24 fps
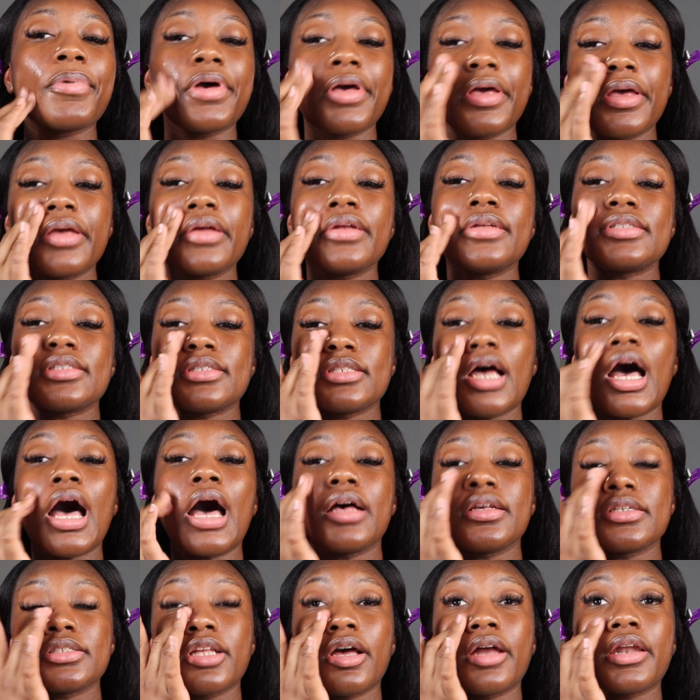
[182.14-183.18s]
but it's
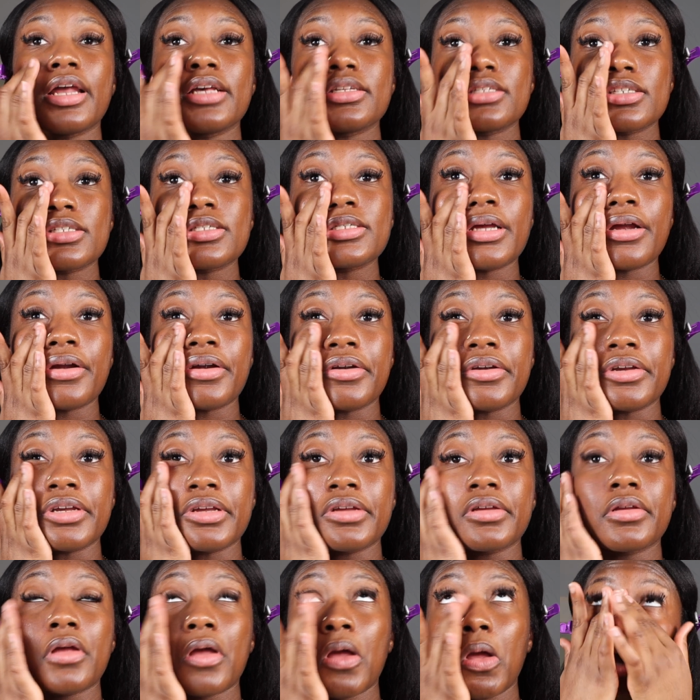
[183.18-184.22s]
not
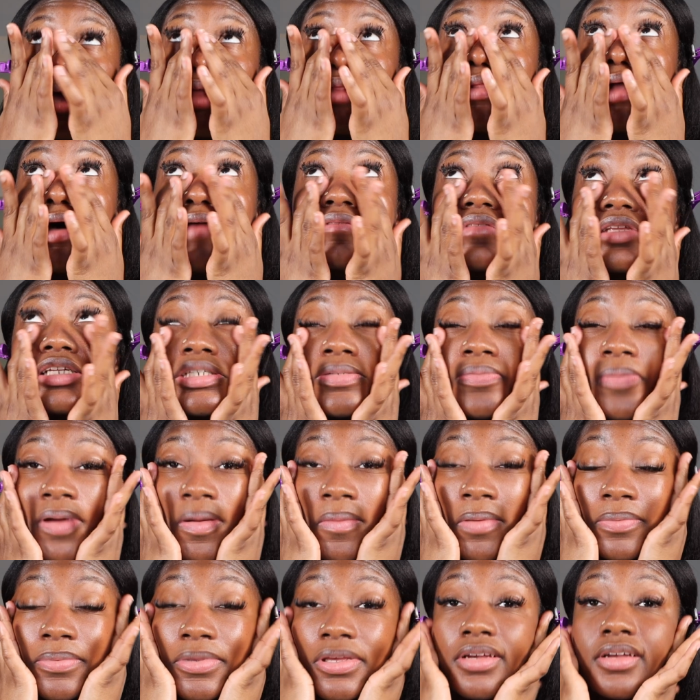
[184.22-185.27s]
necessary. I love this
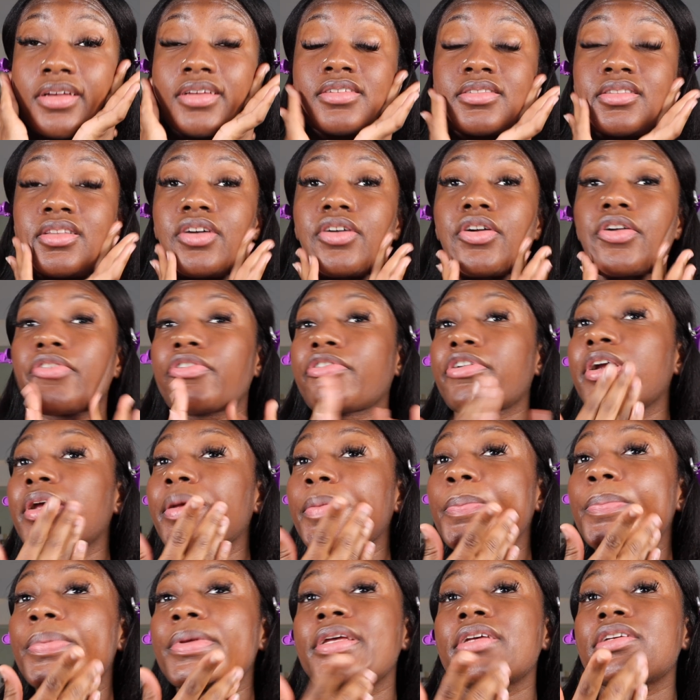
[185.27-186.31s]
primer because the grip
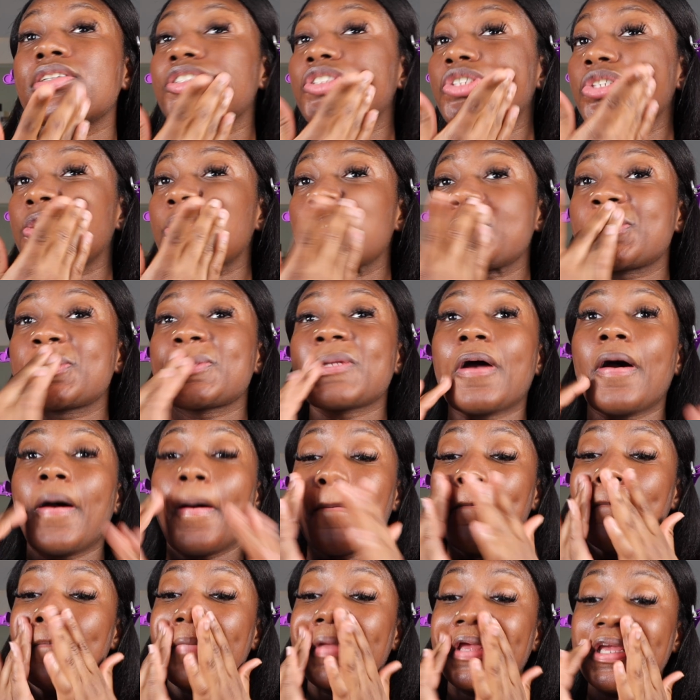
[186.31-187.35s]
is just
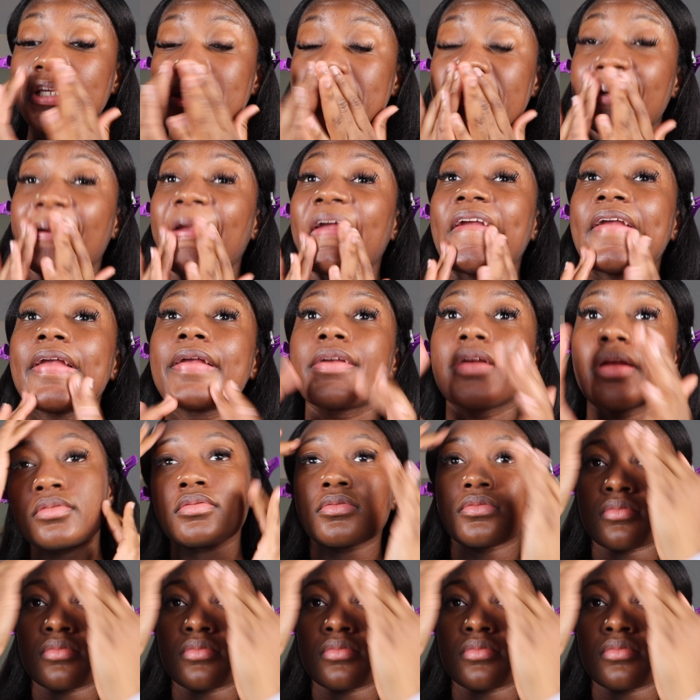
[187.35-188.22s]
amazing.